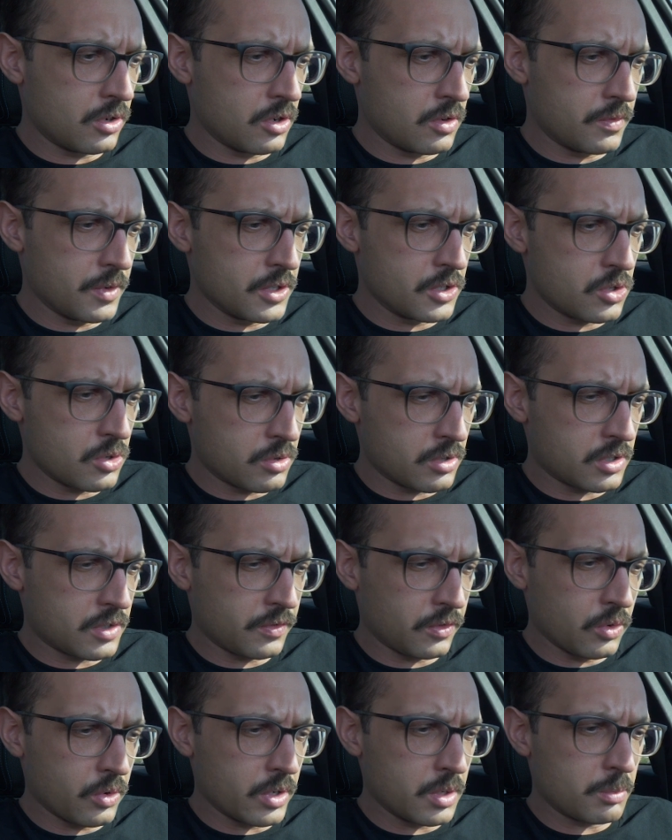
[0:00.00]
over George
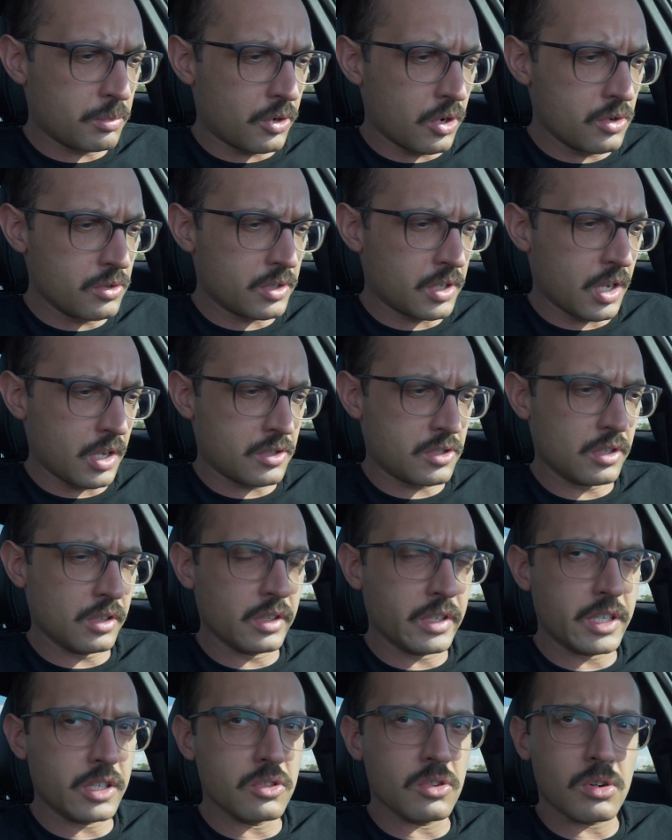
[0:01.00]
Floyd protests
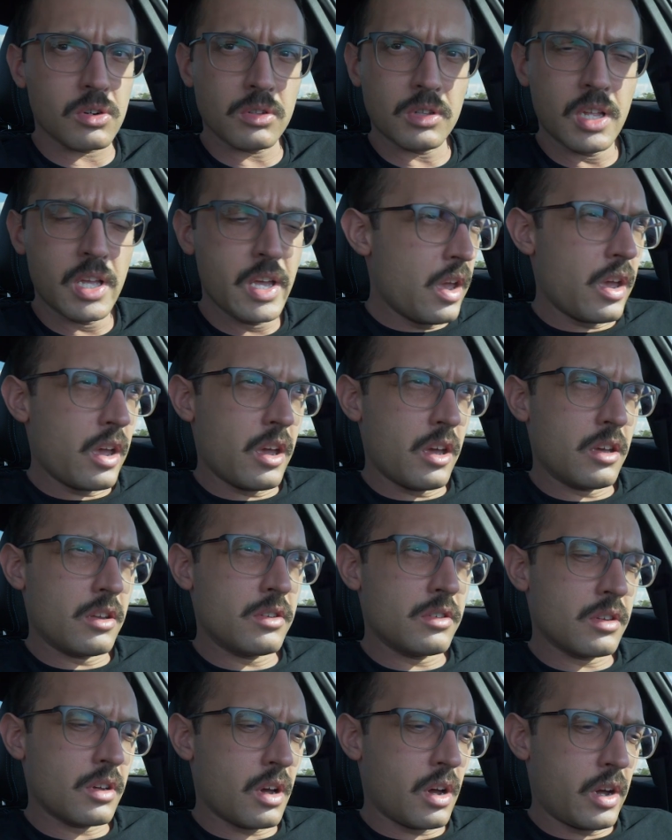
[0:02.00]
legal.
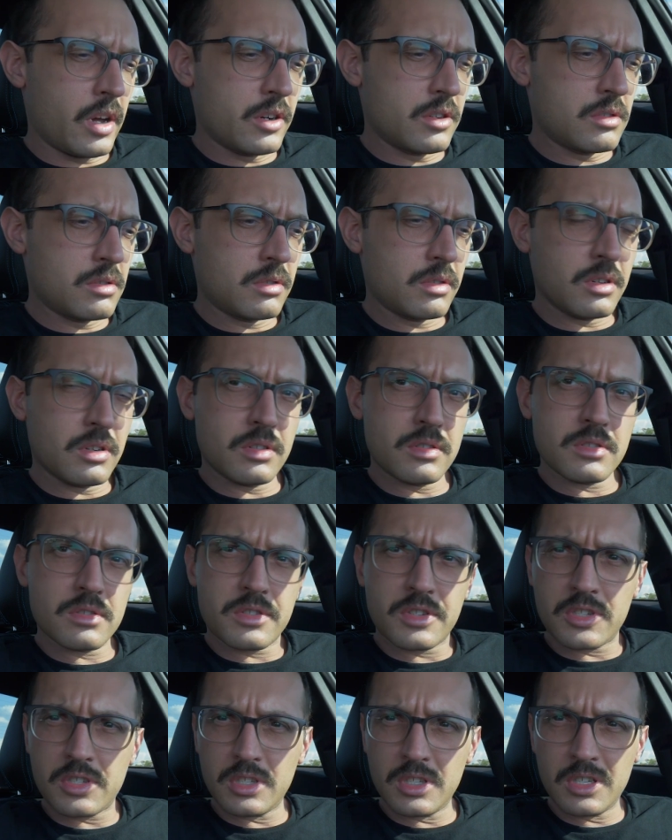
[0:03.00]
And I don't
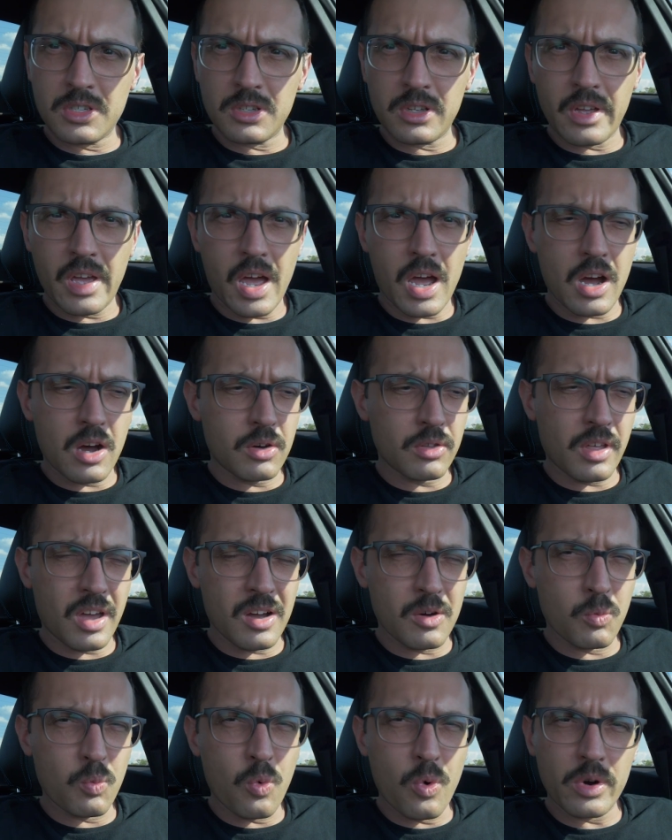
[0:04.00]
see how
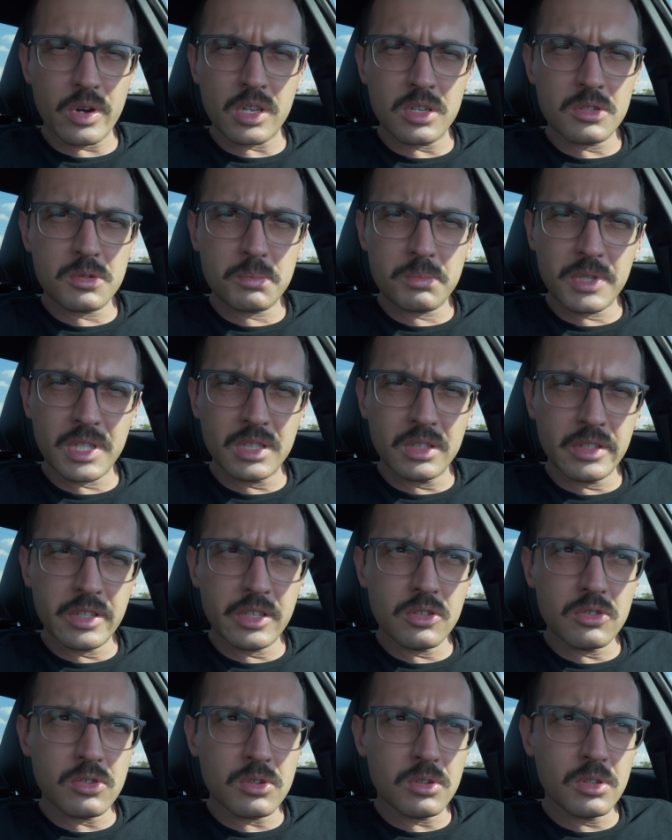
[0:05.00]
that wouldn't be
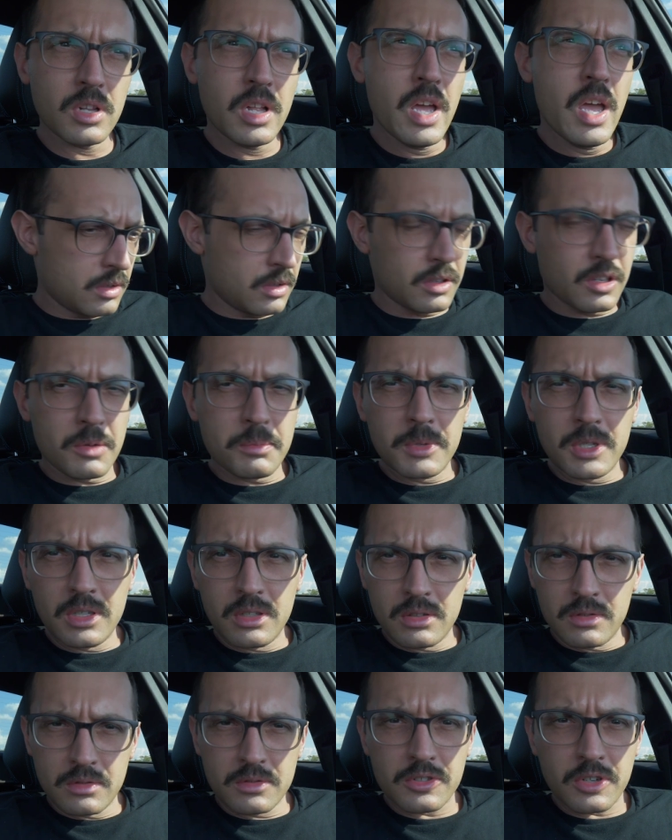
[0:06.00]
legal. Let
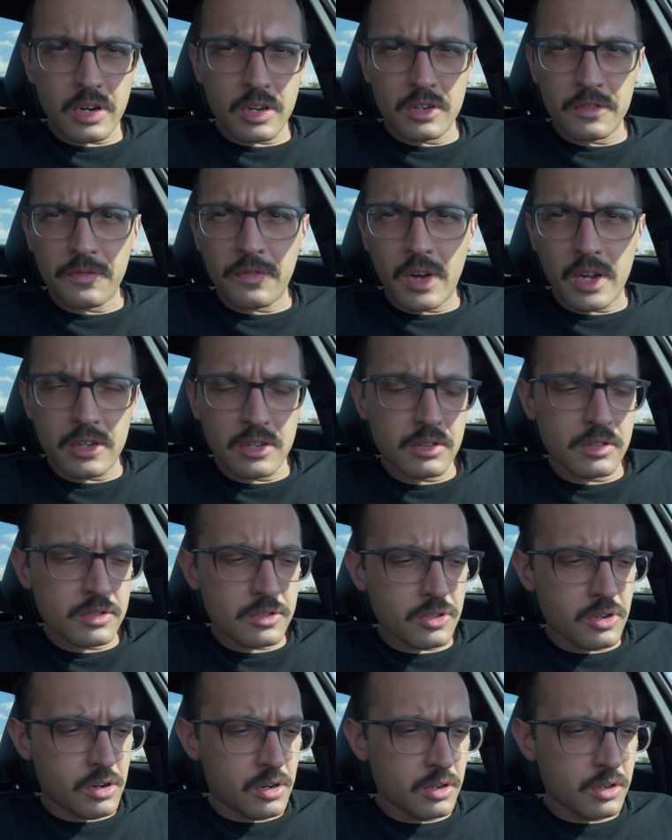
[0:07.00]
me try to find in
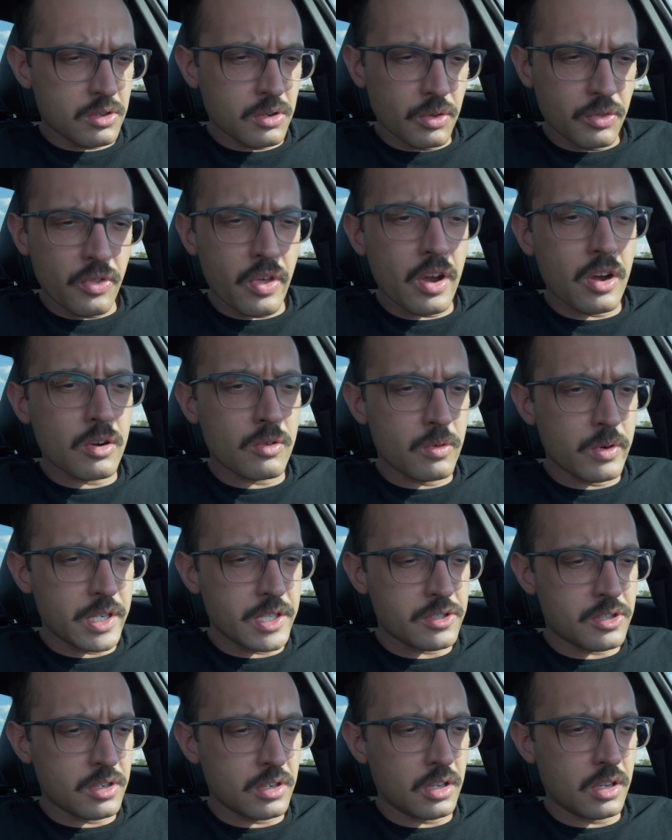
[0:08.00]
this article their
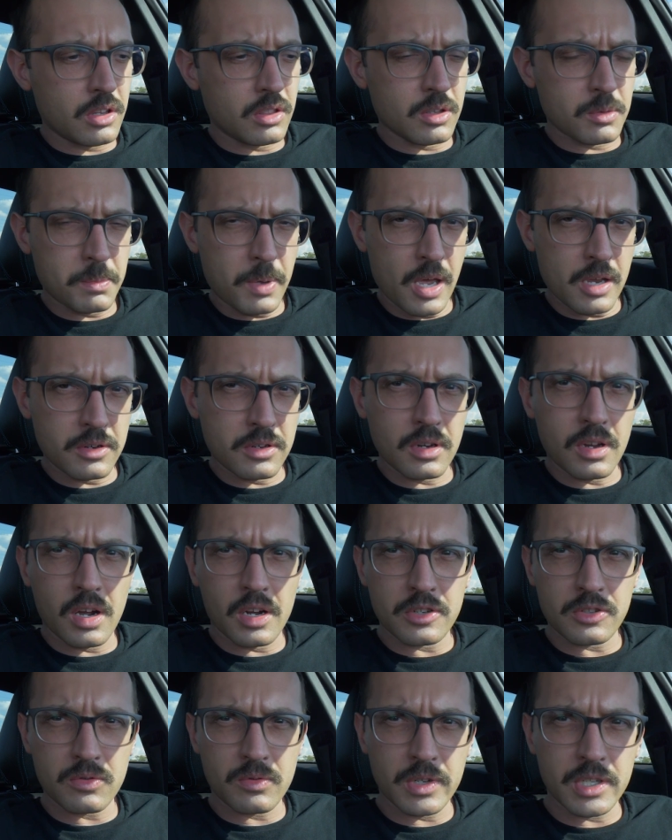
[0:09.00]
reasoning, the
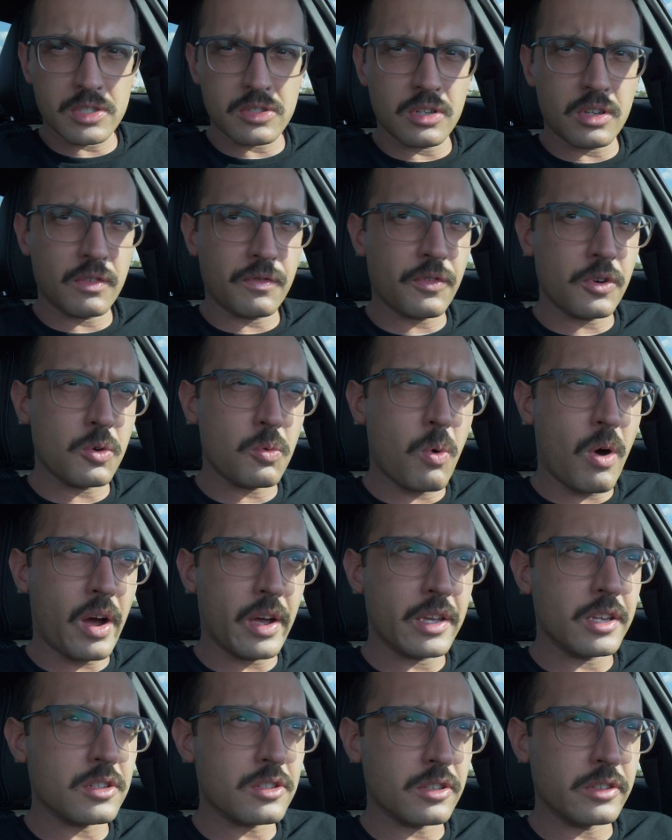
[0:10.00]
Pentagon's reasoning for why
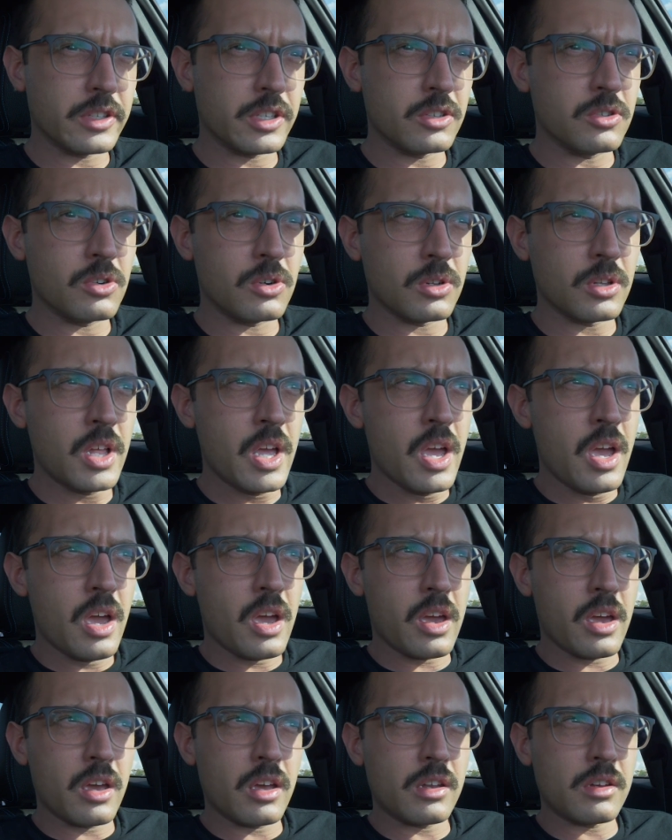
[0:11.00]
it's legal,
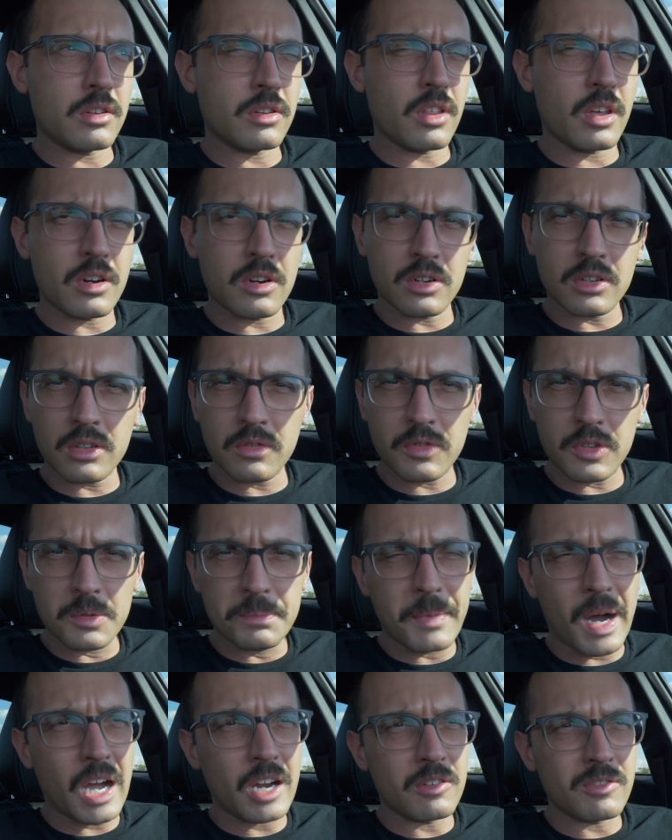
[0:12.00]
and then I'll give you
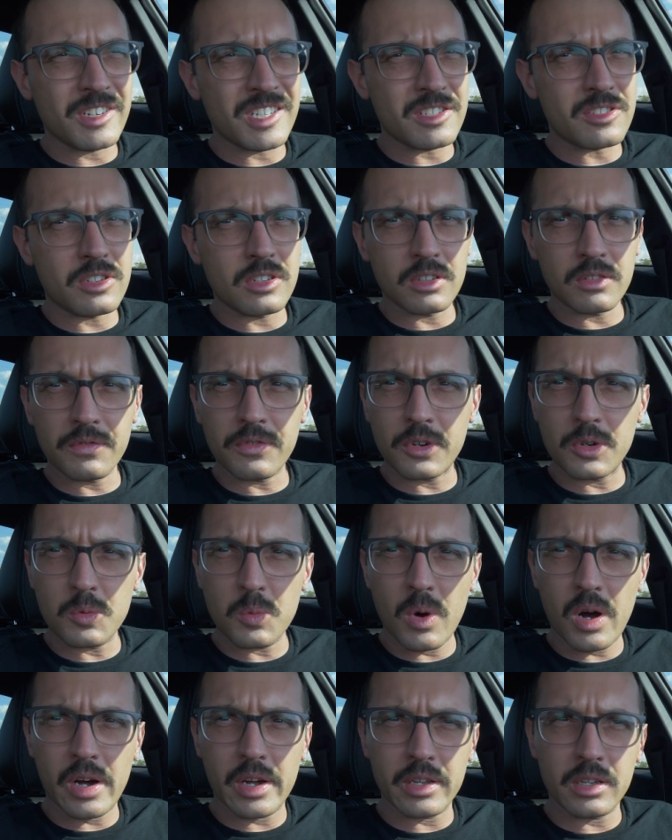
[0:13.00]
my reasoning for
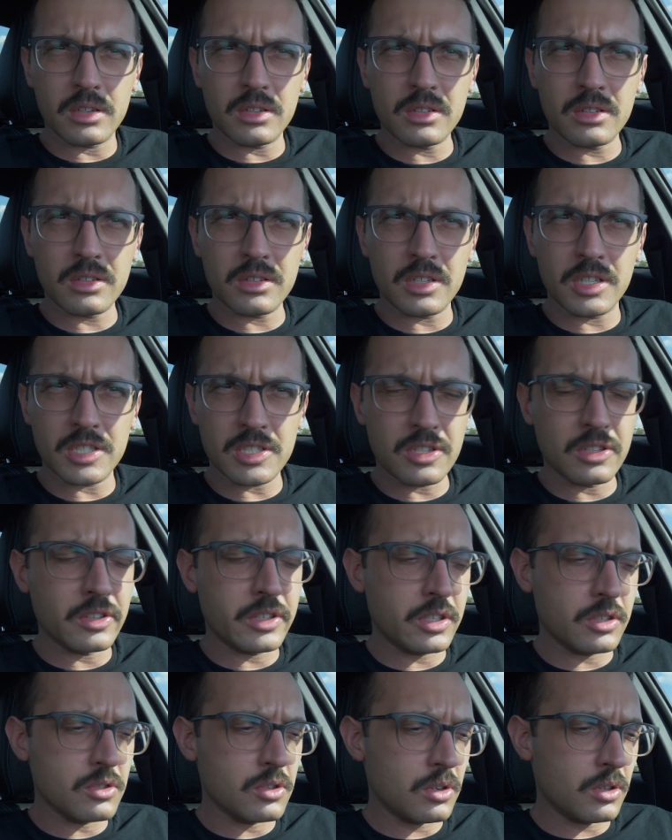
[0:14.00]
why it's
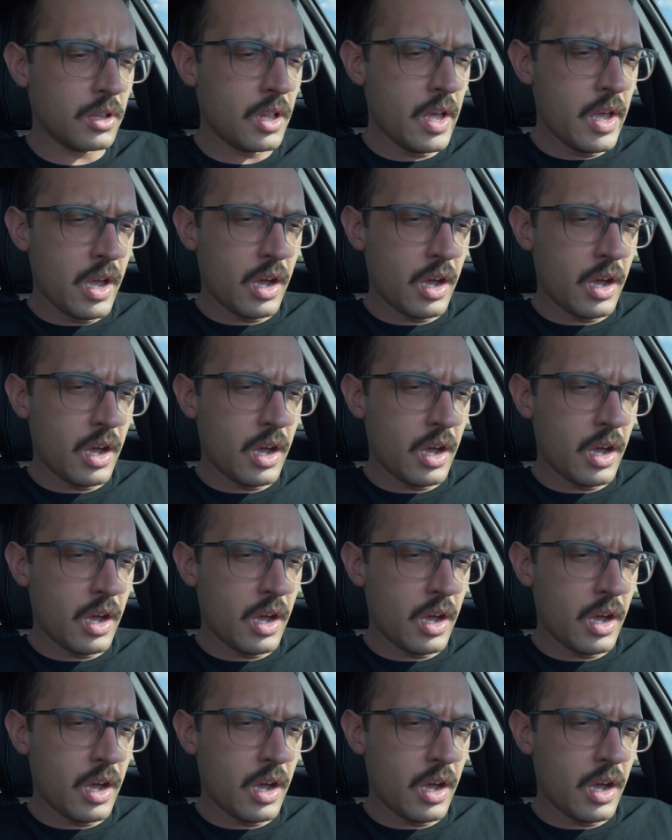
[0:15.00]
legal,